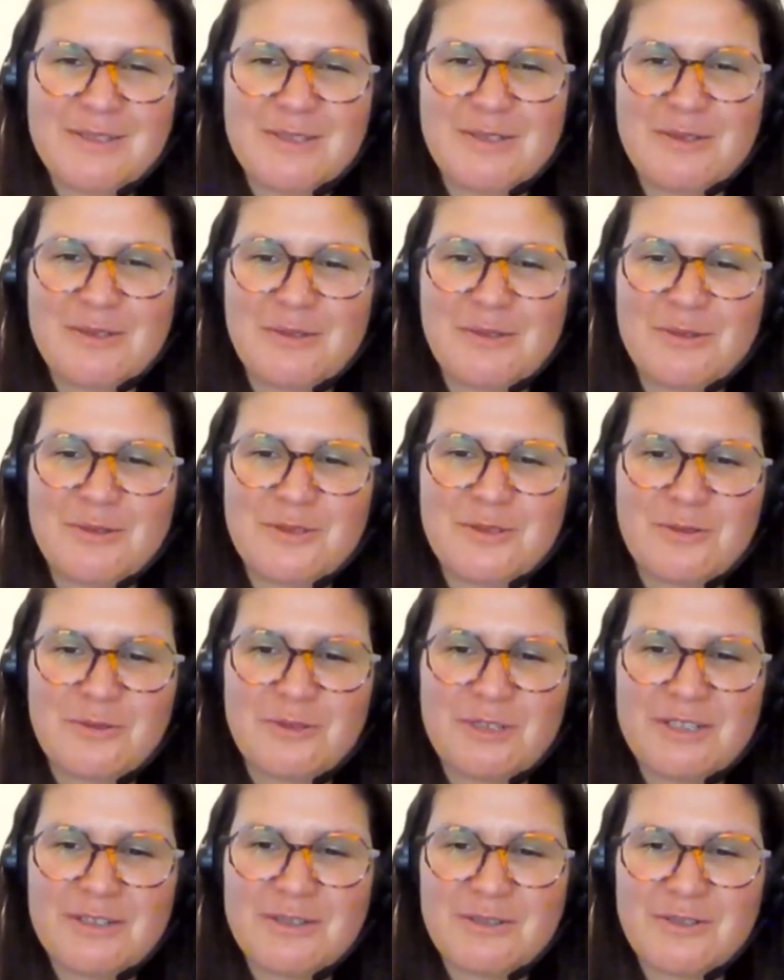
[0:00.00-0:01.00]
So to
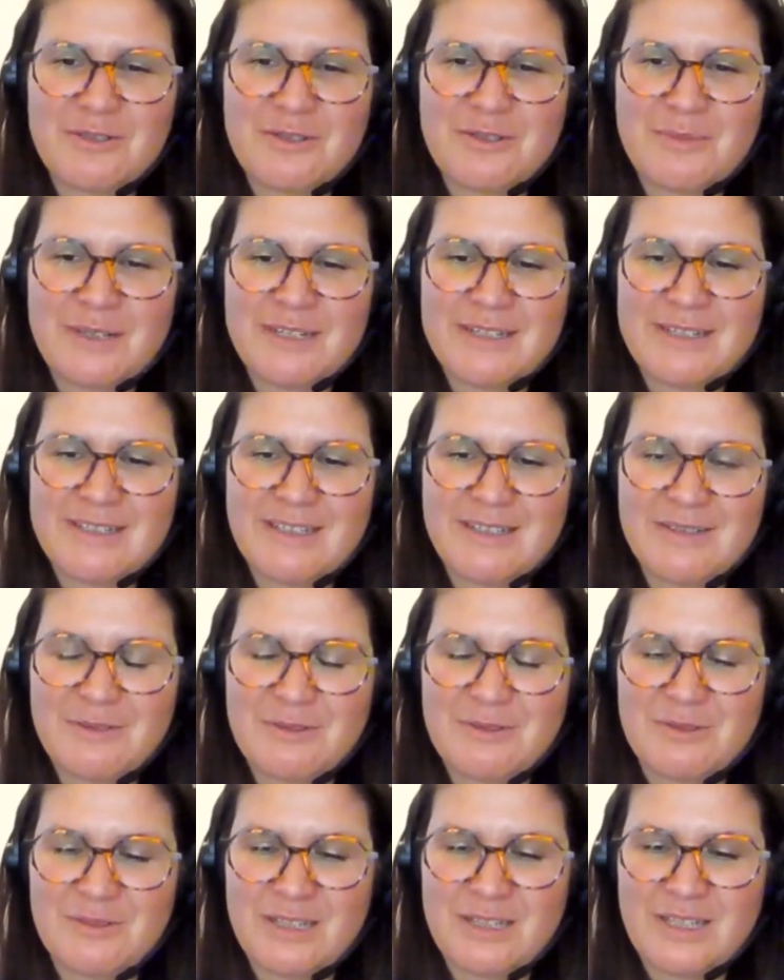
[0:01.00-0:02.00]
resource myself,
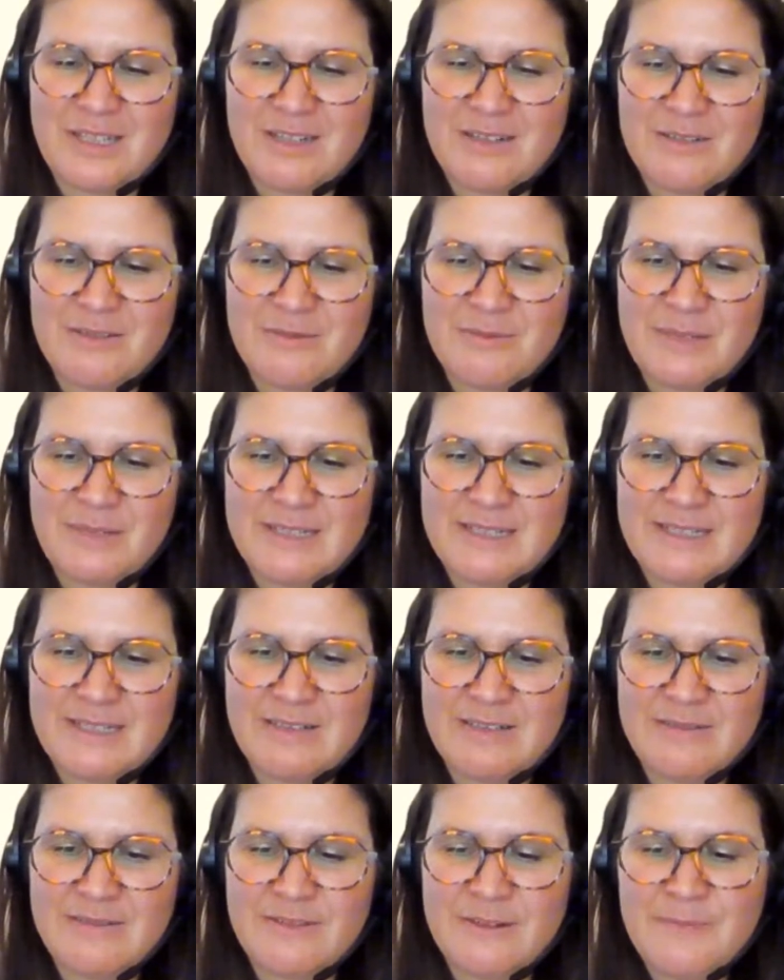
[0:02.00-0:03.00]
to take care of
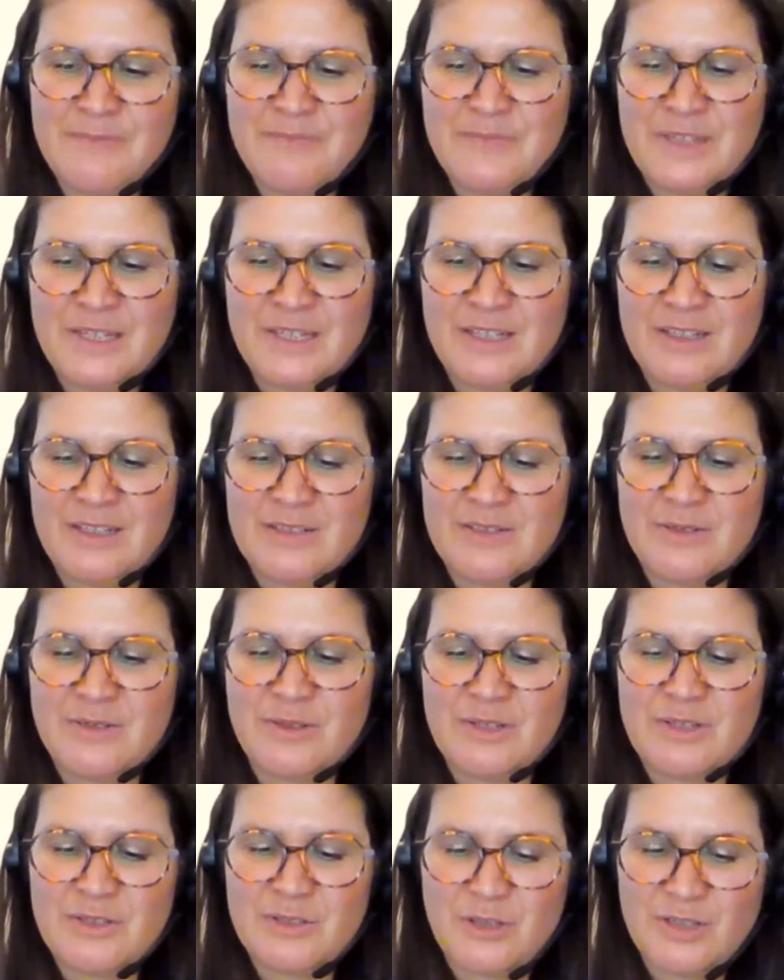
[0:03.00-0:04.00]
myself, uh, so
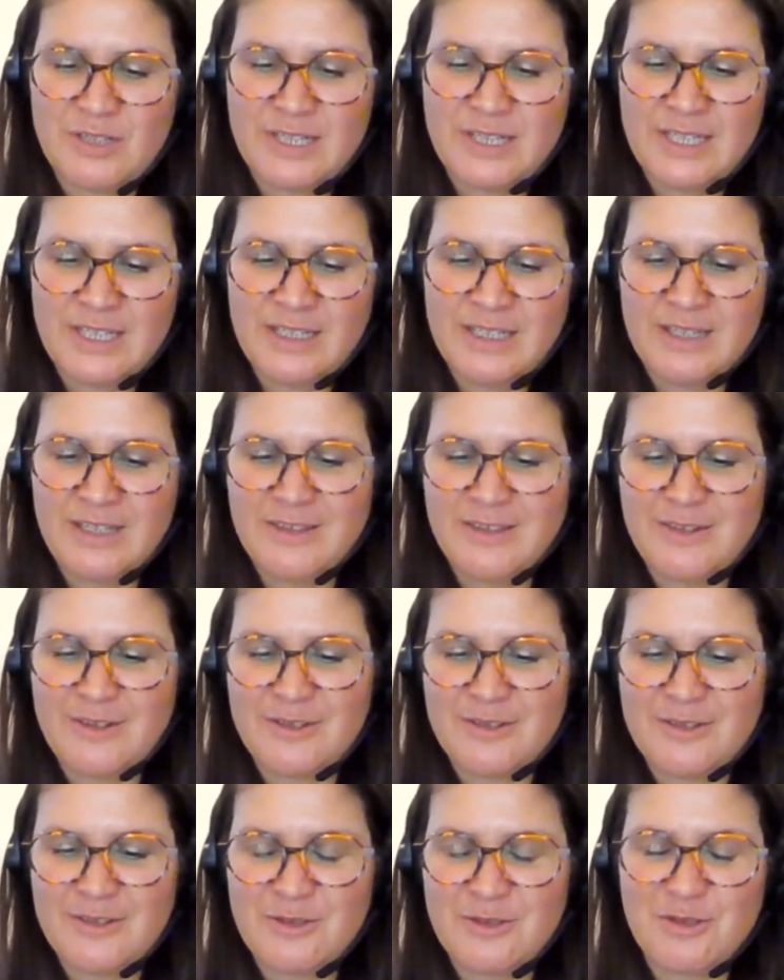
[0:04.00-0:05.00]
it's talking
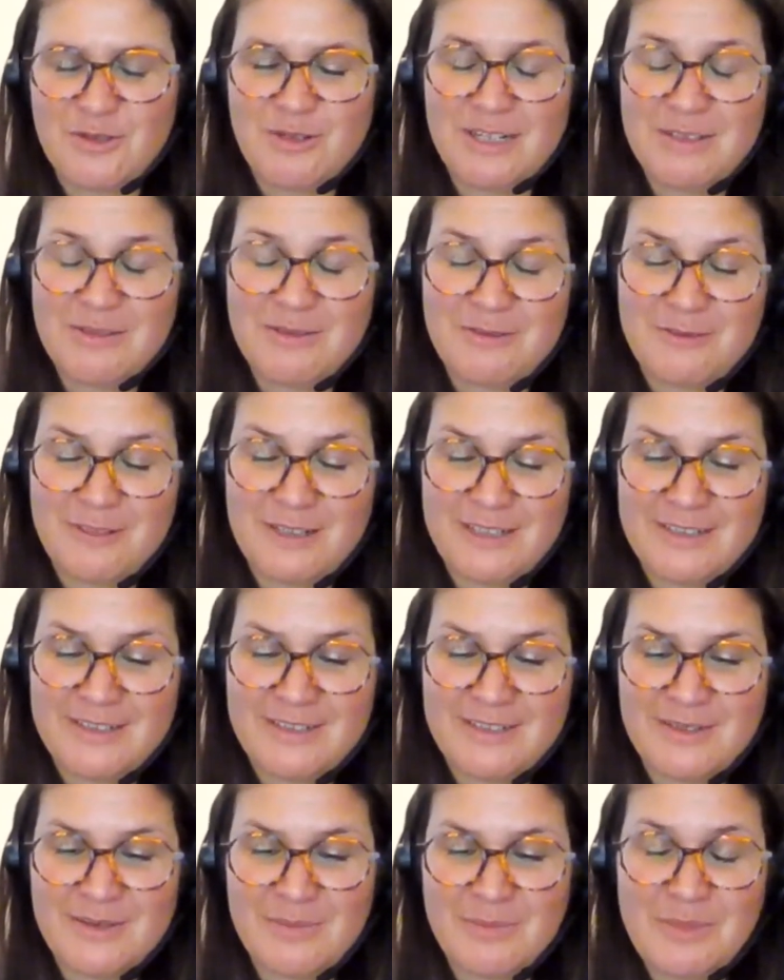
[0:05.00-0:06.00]
either to try to find
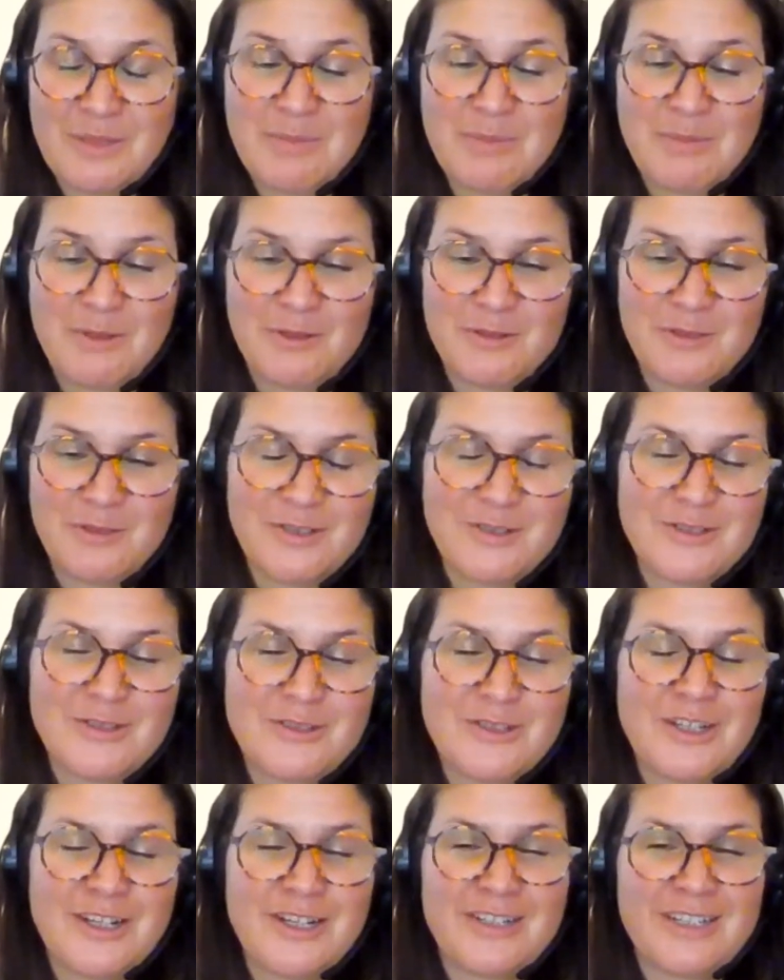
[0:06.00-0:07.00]
some people not
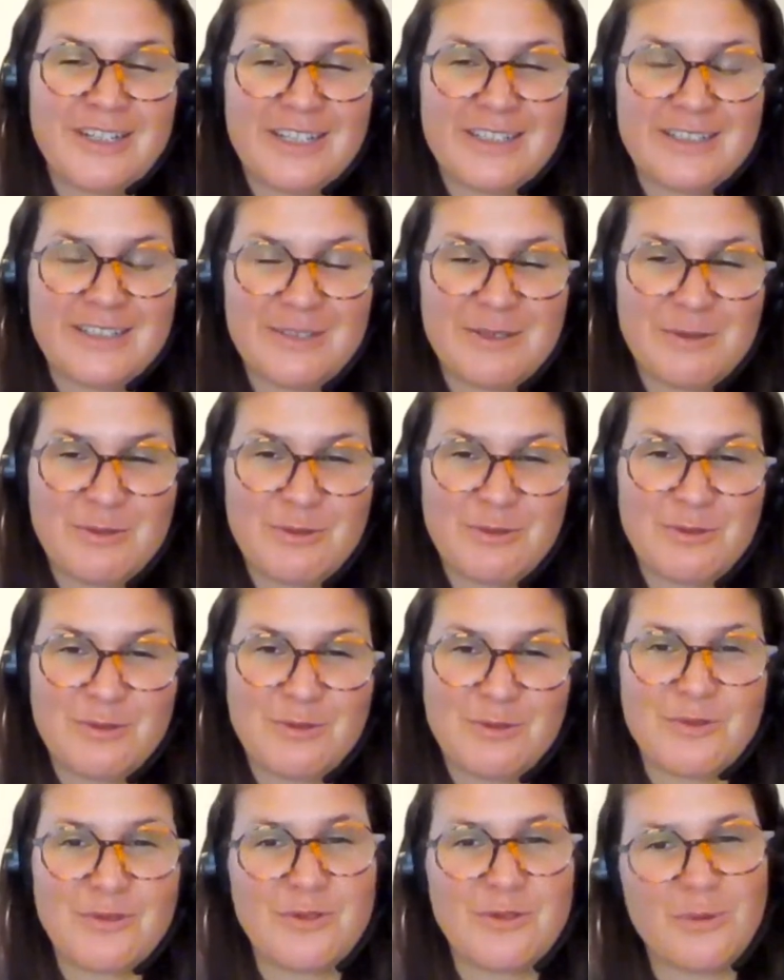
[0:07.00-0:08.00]
connected to
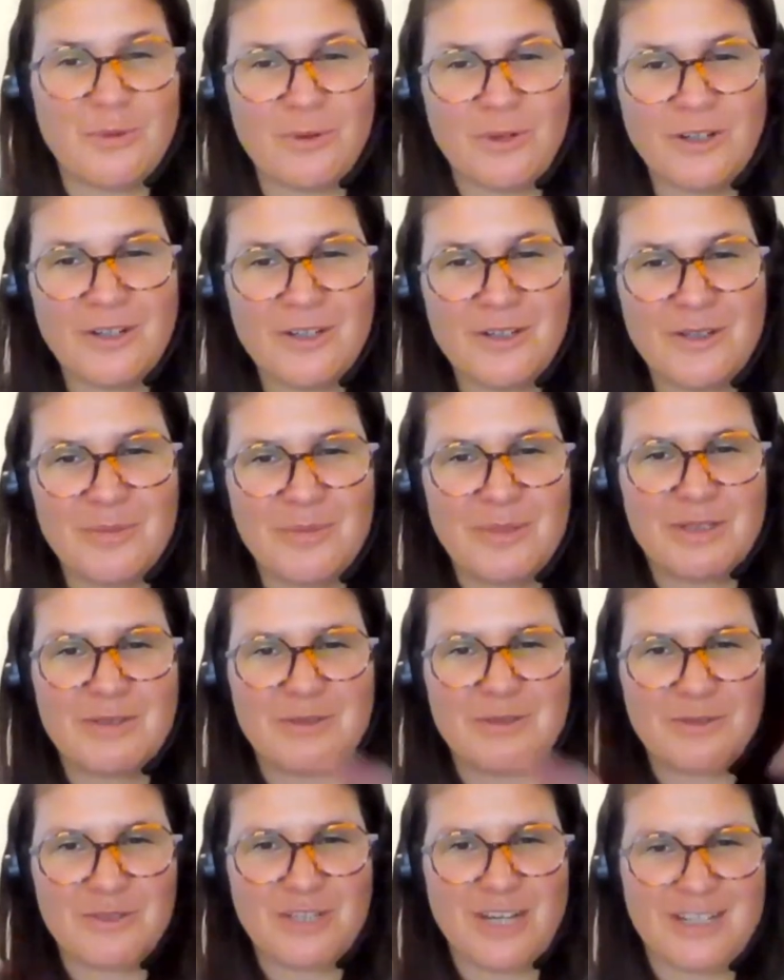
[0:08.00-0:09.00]
to the work, a bit
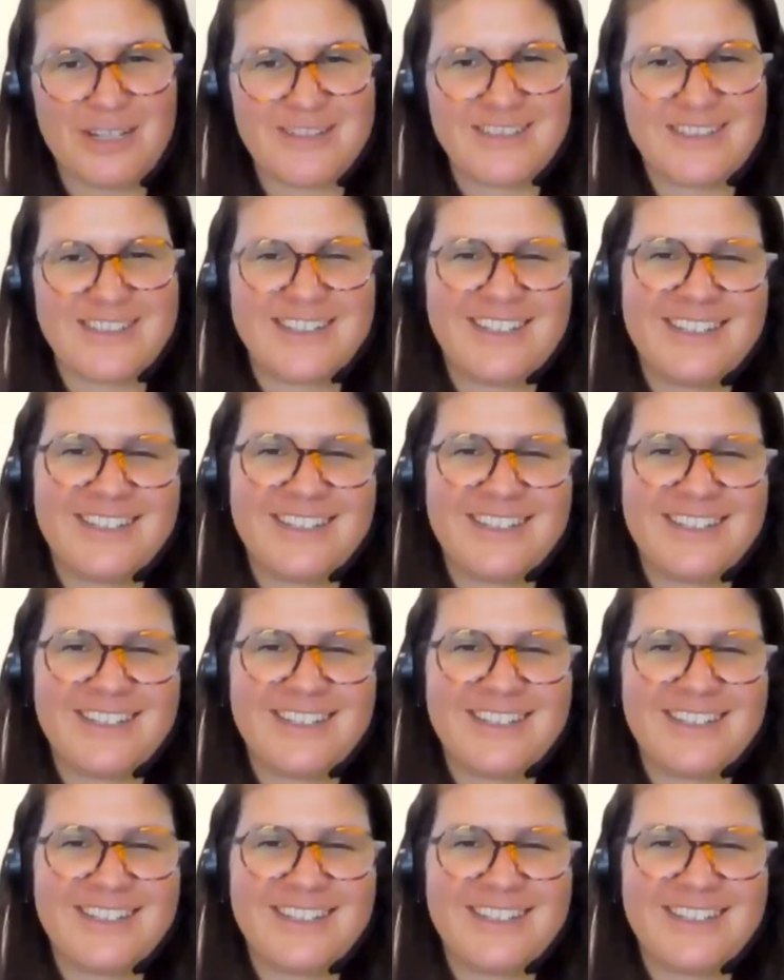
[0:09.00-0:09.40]
to change